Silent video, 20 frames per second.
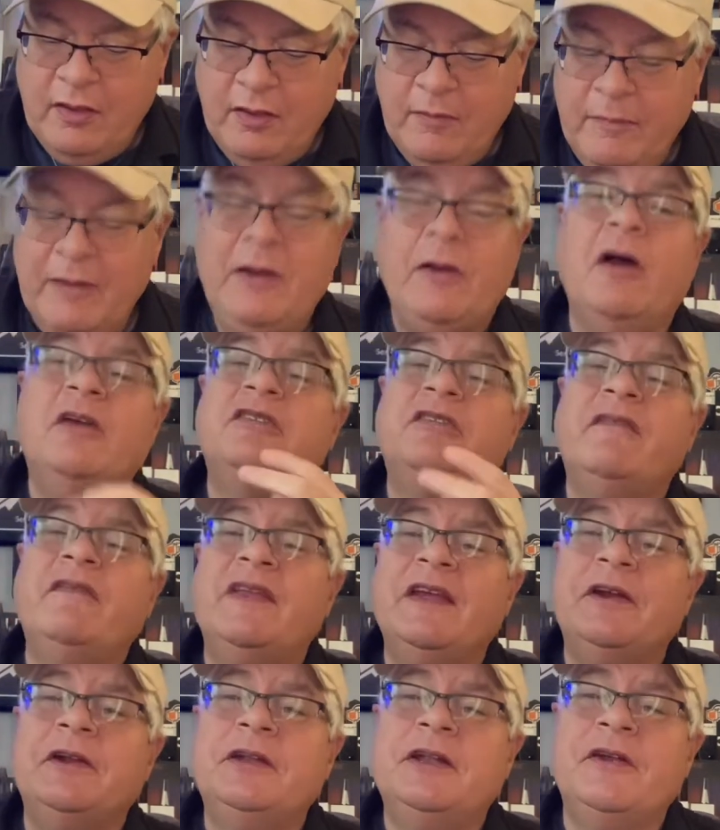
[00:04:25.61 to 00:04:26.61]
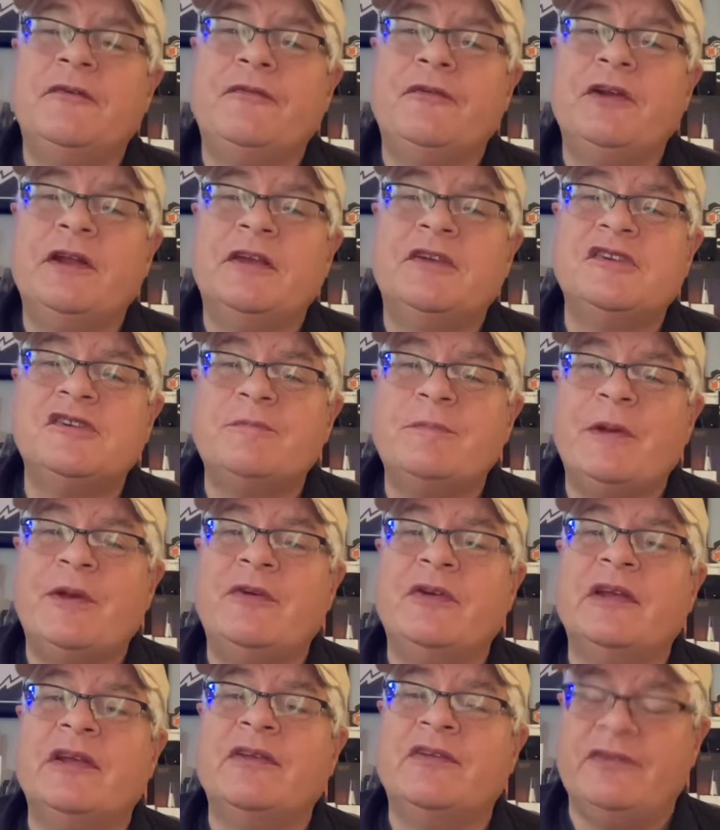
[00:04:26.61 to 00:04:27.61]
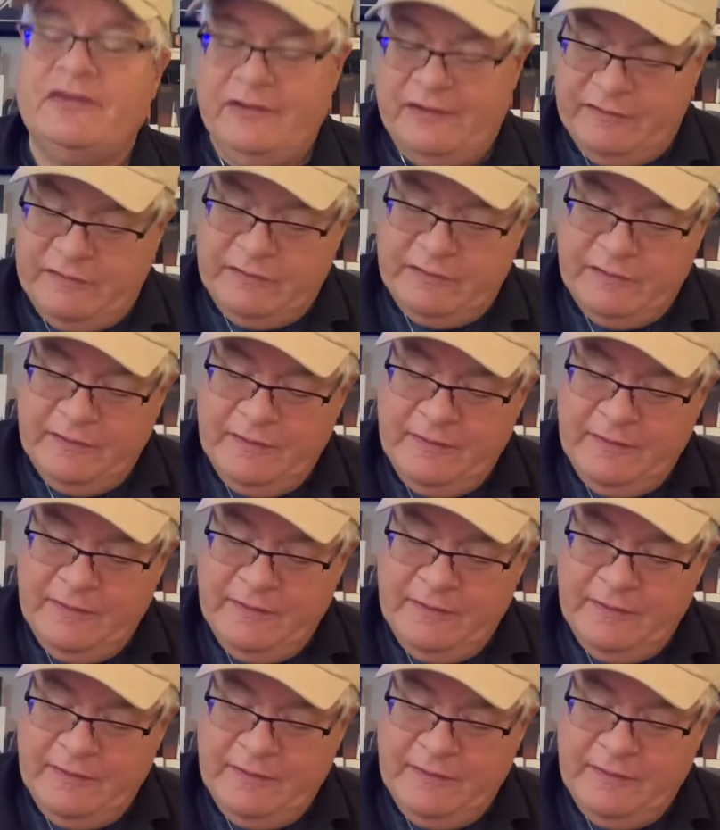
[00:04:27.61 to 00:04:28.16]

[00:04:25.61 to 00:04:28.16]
because of their different experiences.